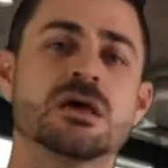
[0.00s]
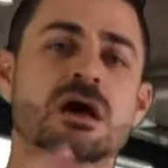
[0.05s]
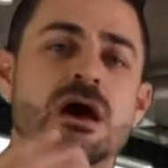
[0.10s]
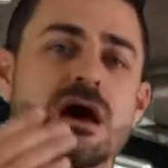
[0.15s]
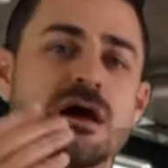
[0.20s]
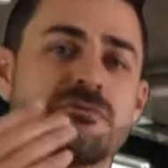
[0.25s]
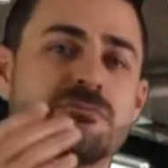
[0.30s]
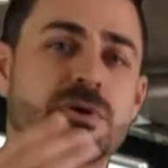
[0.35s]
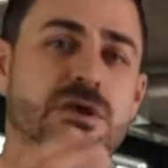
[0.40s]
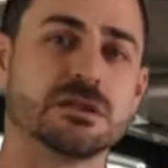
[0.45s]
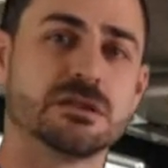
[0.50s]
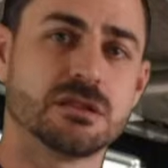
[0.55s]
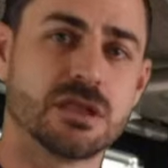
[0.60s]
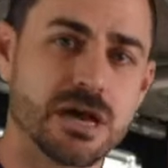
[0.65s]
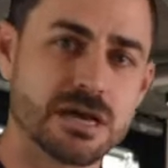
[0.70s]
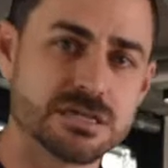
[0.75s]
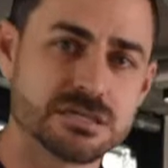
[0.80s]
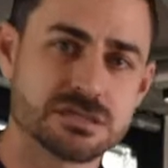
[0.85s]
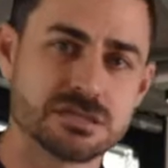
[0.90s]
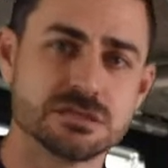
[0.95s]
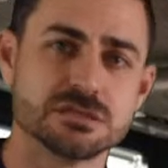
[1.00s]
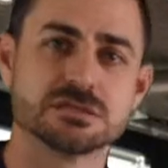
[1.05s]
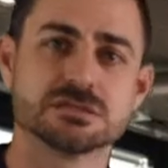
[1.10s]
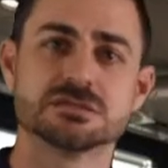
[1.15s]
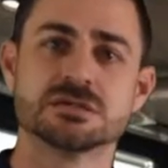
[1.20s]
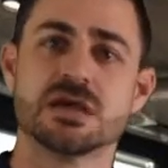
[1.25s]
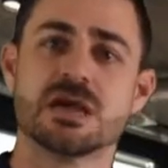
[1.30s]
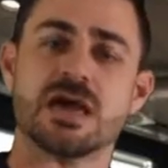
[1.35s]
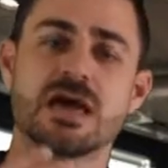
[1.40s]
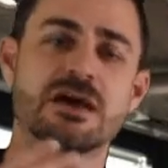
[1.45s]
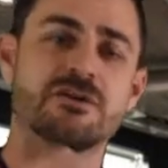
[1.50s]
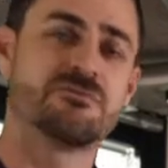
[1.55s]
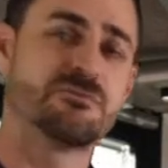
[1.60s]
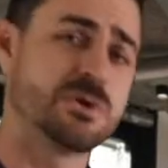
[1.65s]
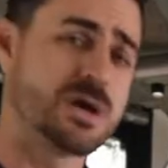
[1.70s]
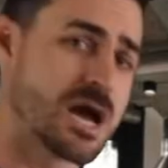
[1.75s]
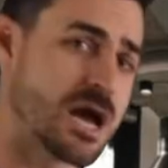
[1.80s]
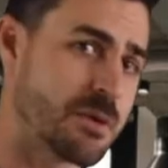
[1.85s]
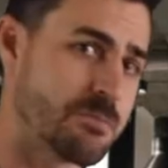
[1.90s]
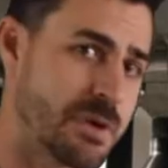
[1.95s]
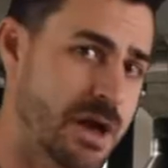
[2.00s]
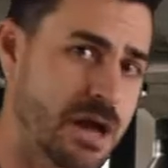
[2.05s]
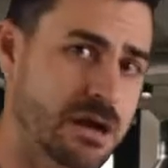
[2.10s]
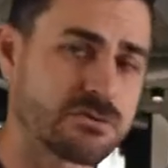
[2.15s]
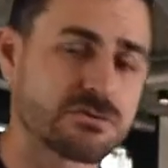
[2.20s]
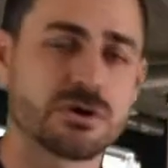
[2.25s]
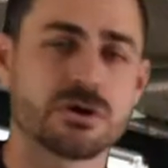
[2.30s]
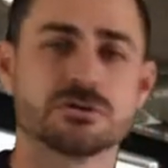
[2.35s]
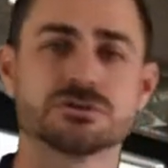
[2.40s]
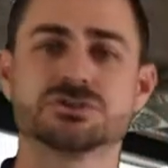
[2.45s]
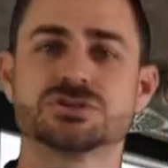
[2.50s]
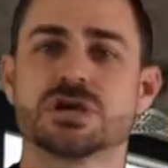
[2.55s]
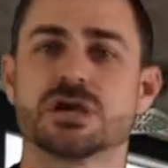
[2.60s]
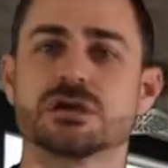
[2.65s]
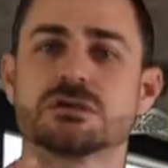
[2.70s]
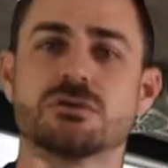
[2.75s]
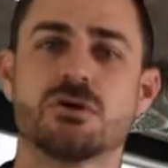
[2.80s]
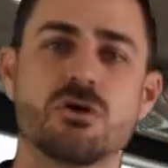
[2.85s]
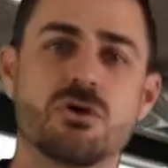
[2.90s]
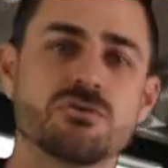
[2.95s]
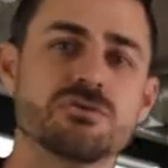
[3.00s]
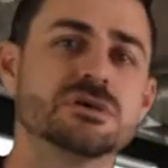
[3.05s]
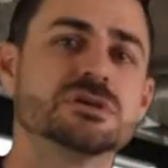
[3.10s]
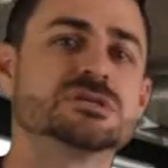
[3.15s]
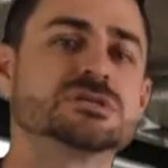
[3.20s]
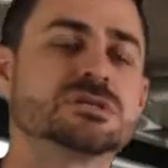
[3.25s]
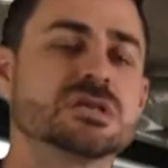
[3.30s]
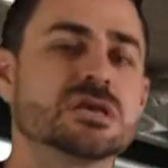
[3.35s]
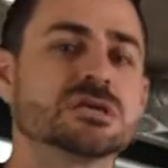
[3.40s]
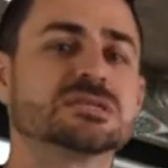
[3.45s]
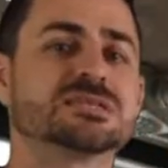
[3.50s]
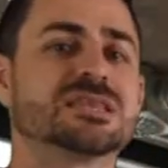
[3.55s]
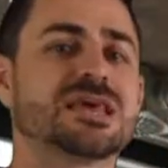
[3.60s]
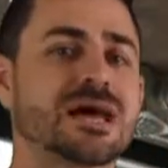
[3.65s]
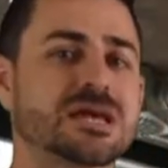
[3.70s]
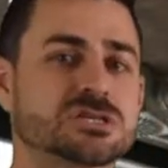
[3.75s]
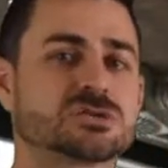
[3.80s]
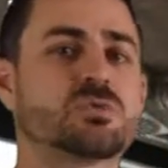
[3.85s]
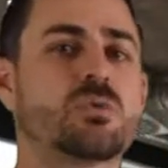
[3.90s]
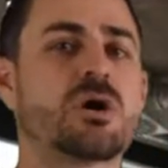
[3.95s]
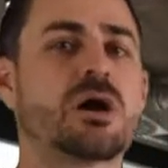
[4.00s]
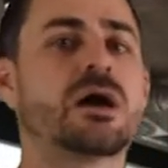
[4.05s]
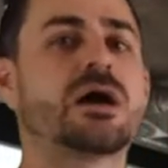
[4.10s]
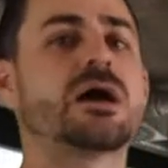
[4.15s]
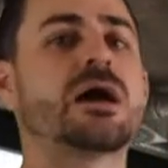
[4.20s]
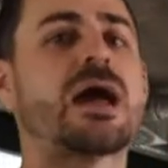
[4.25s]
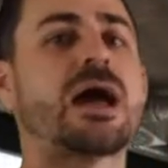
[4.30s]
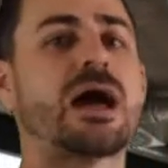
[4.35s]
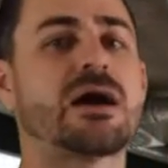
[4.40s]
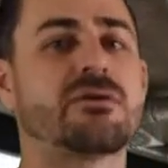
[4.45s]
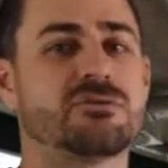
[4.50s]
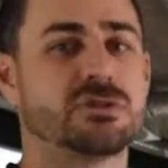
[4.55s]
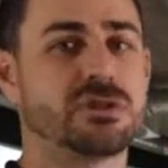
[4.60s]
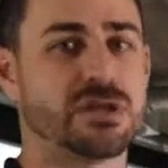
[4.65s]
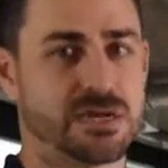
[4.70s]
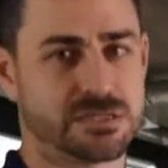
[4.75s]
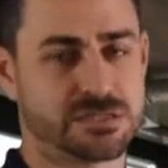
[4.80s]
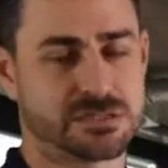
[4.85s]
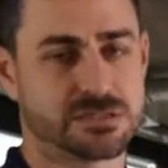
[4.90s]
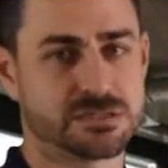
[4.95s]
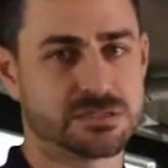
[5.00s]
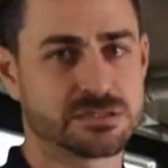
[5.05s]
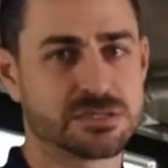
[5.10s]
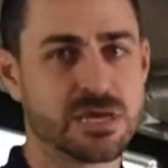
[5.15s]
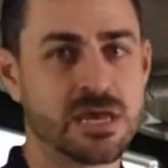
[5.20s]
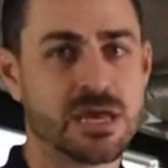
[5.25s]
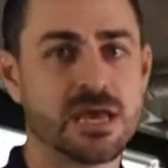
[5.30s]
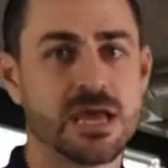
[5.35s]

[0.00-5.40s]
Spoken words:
I've been licensed, FBI background check, all these things. That's why I have a license.